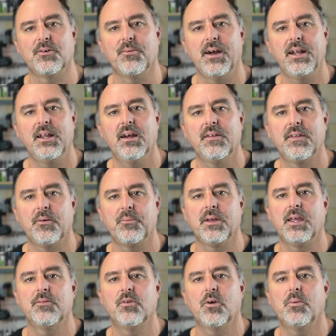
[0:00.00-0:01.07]
radio that we're
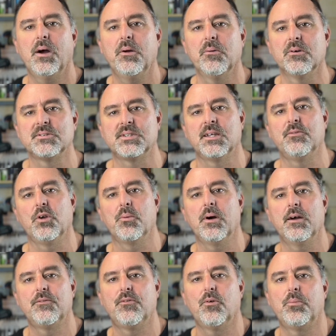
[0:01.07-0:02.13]
giving away. We're also giving
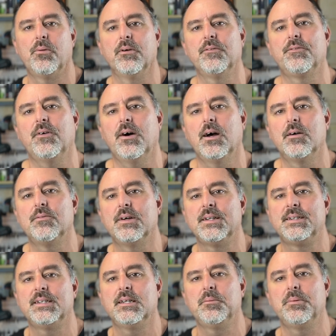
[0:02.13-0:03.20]
away a
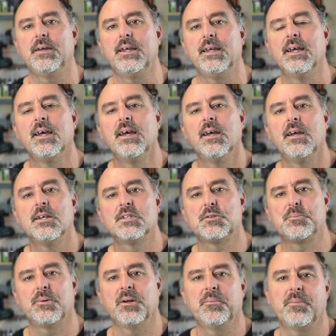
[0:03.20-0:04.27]
4.5 dB
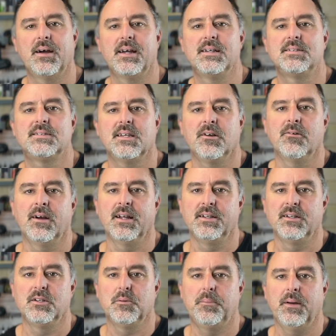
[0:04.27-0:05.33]
spring bass grand
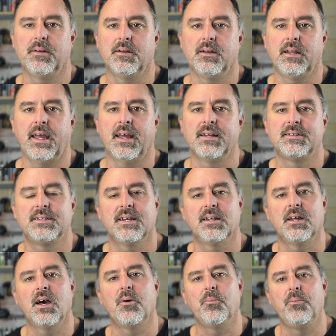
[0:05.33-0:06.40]
independent
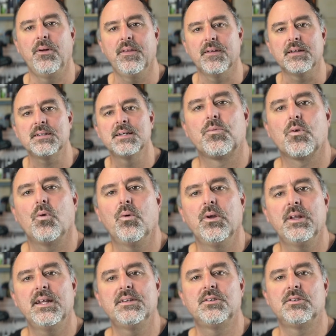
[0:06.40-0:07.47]
antenna with it. All you
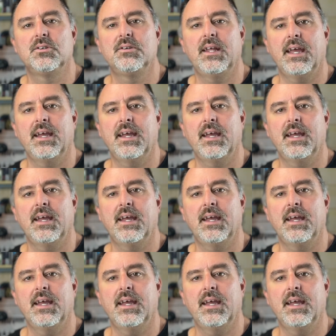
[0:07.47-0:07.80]
need to do to